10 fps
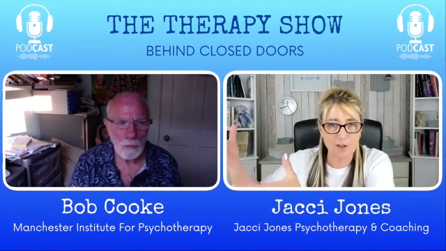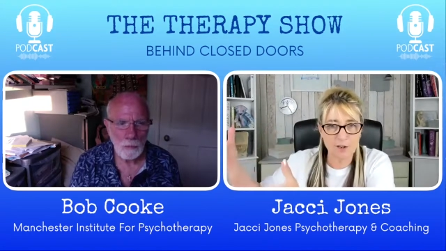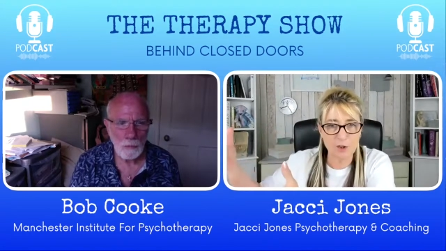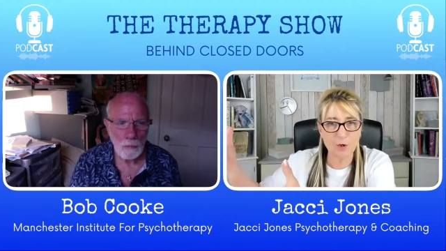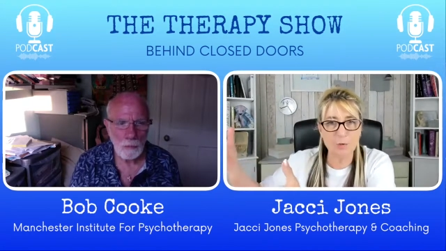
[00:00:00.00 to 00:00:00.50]

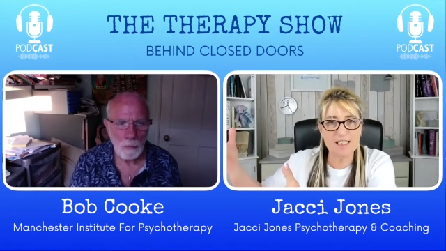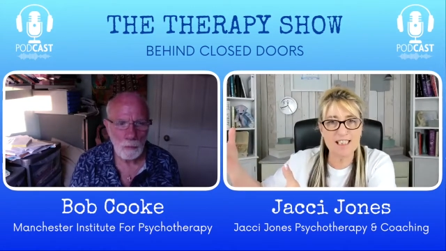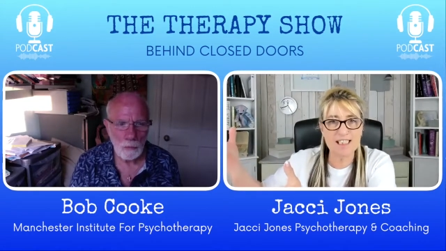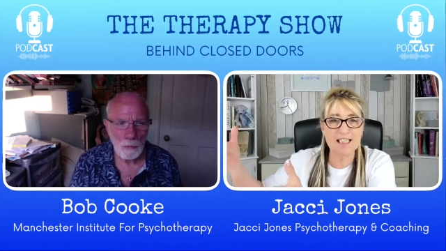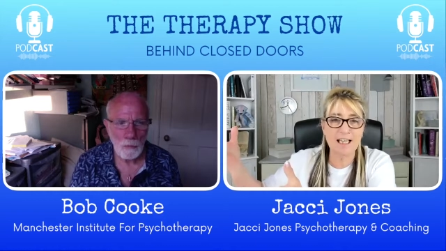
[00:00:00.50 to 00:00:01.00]
Speaker 1: to go and
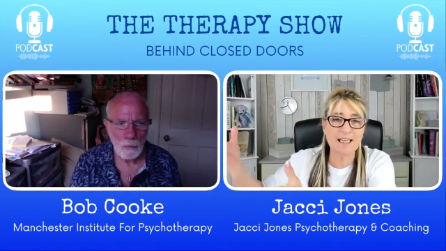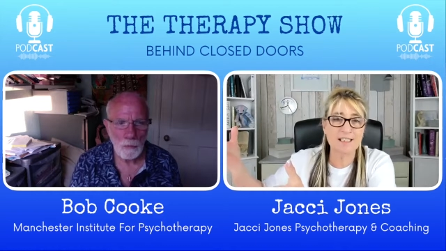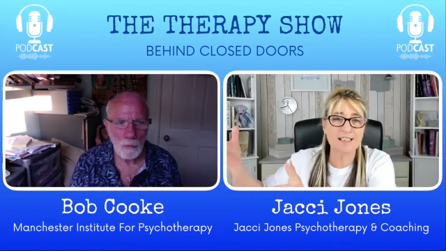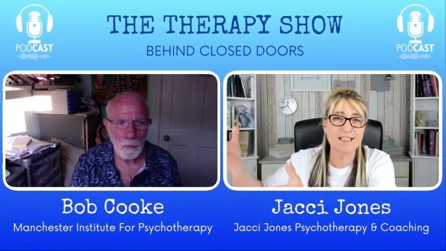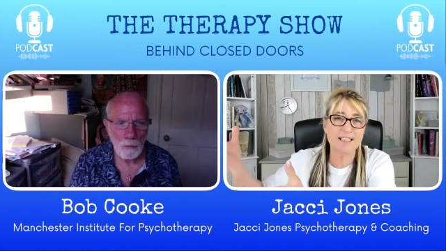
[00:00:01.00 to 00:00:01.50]
see
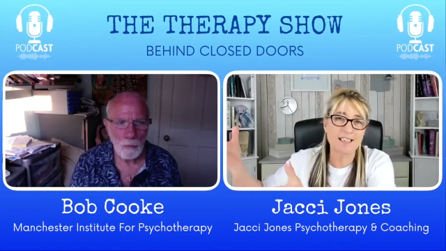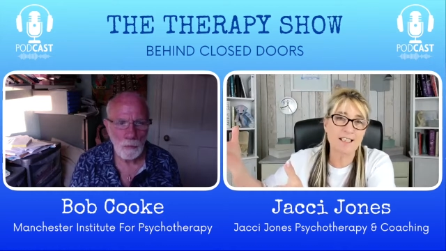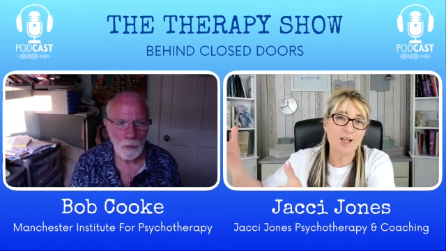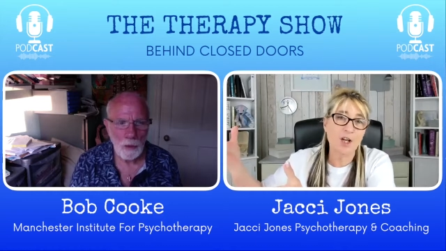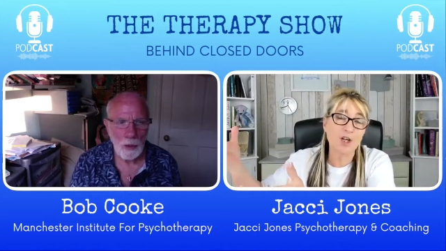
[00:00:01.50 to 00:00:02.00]
clients. And
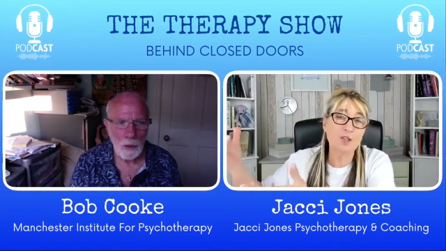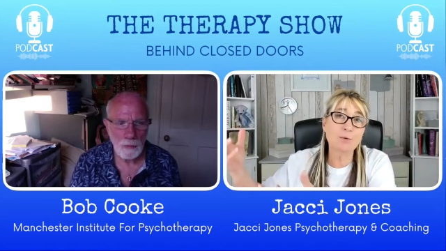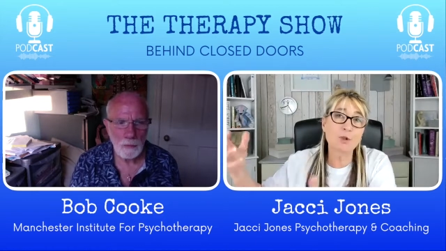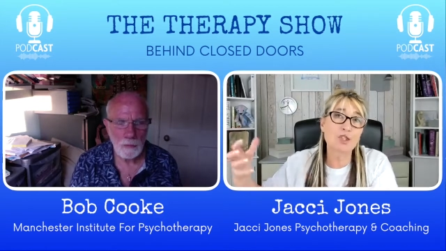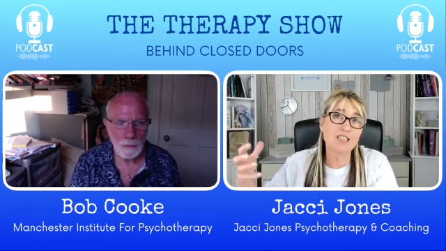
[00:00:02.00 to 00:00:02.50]
as
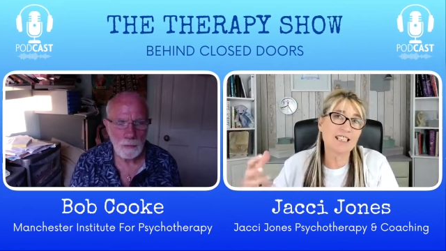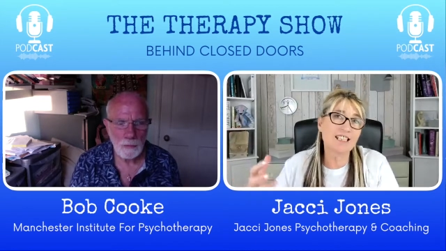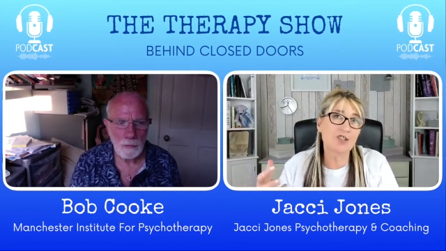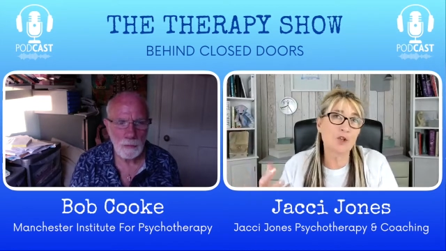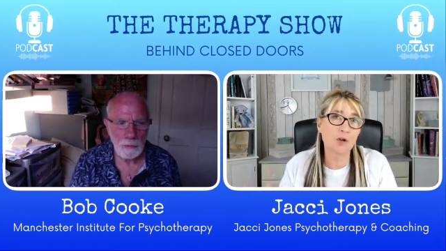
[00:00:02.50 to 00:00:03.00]
much as
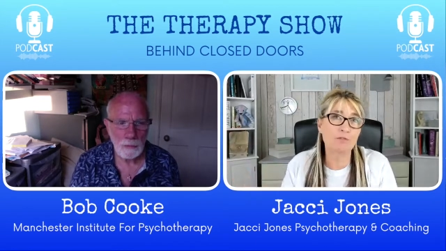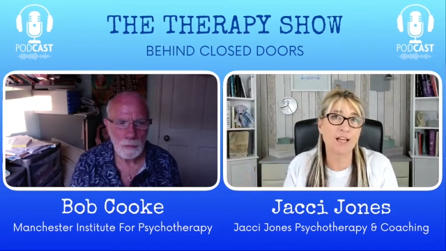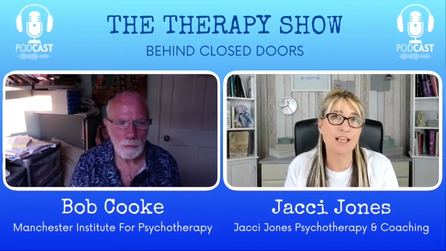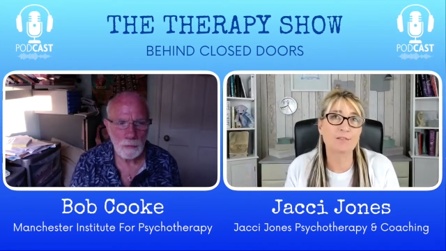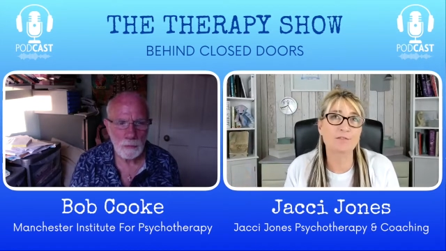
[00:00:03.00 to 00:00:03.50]
it's nerve
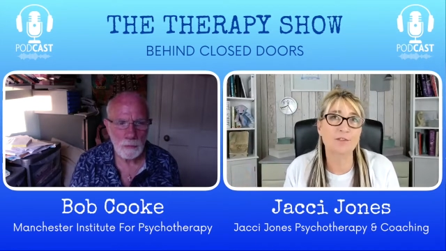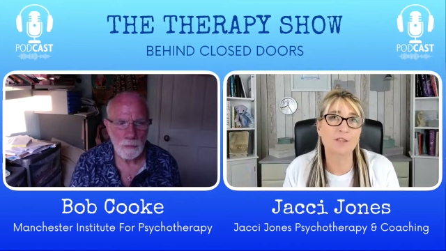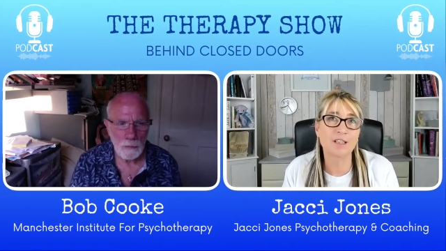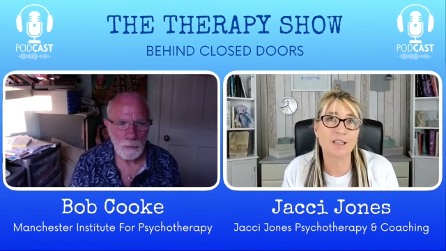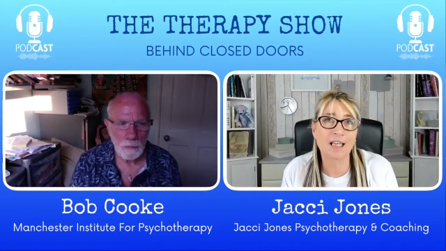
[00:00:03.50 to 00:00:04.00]
wracking for
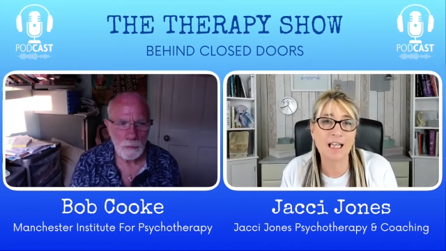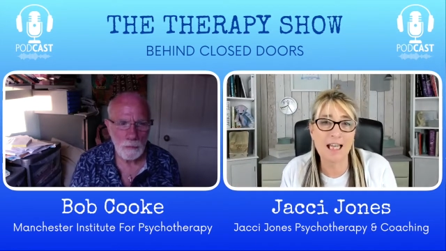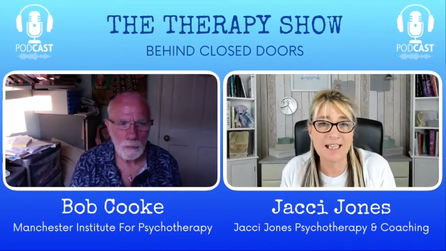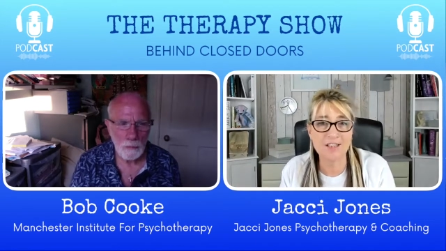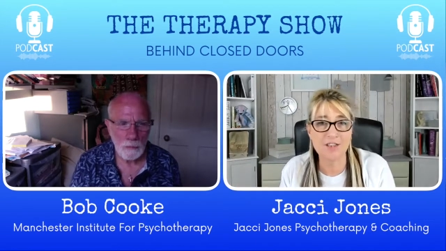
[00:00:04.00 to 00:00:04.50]
the
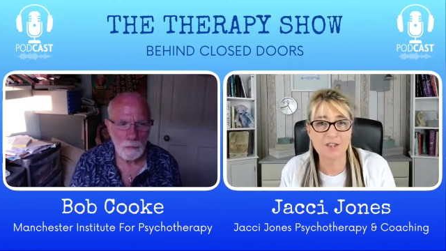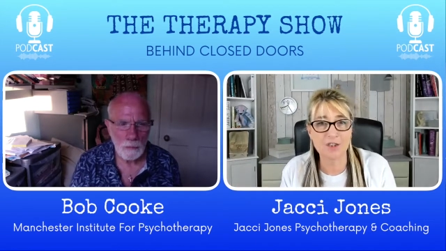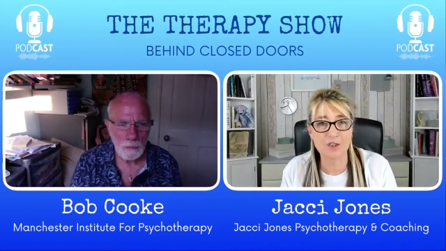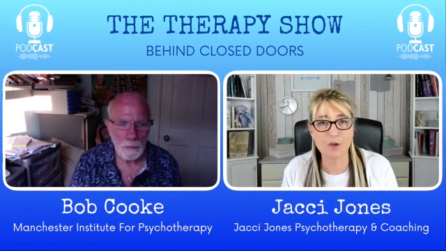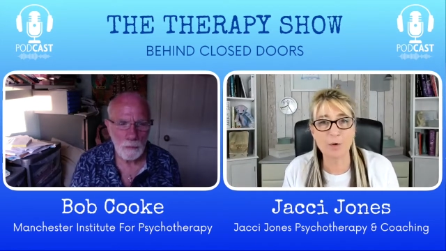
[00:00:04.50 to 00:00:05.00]
clients
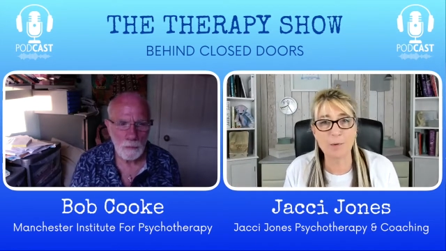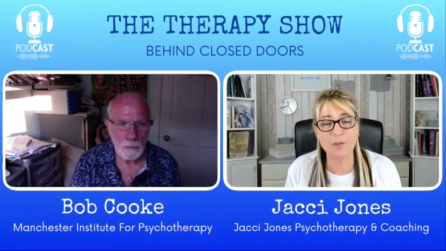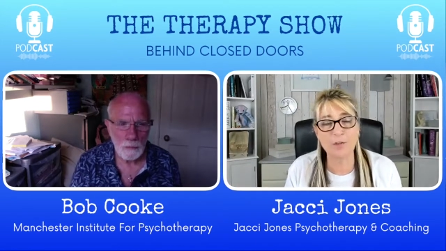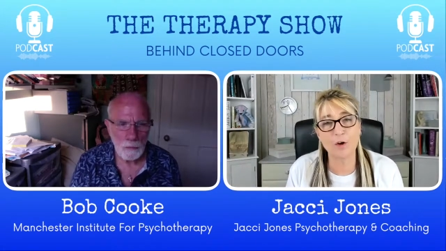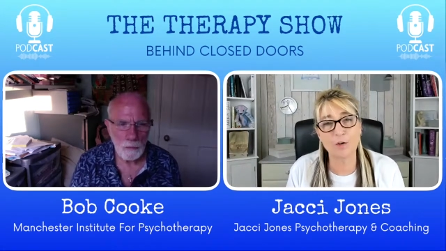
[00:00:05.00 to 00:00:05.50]
to come
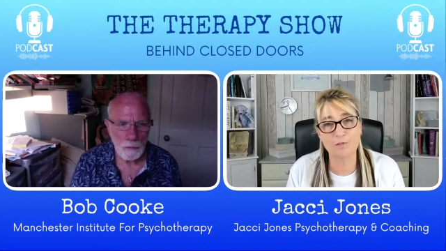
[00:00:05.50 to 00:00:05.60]
on their